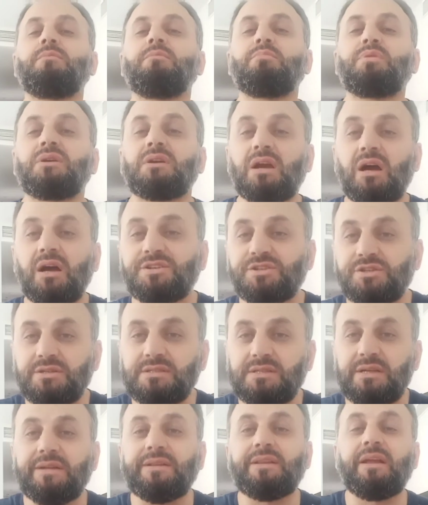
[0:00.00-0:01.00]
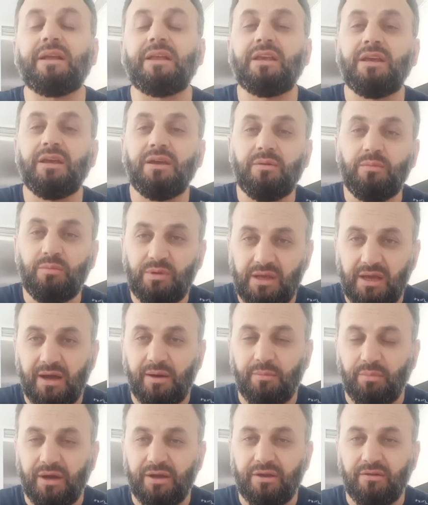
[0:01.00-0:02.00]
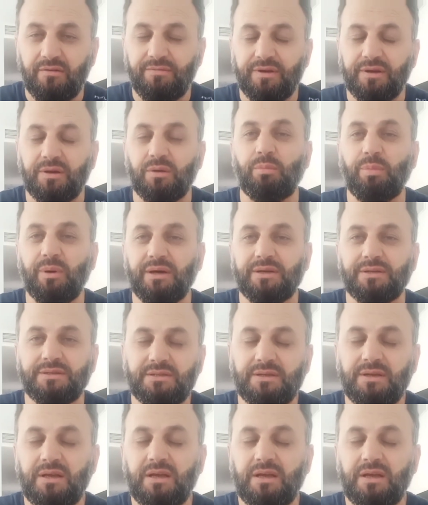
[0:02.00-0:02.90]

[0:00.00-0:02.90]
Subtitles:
precautions that there can be a bio effect, but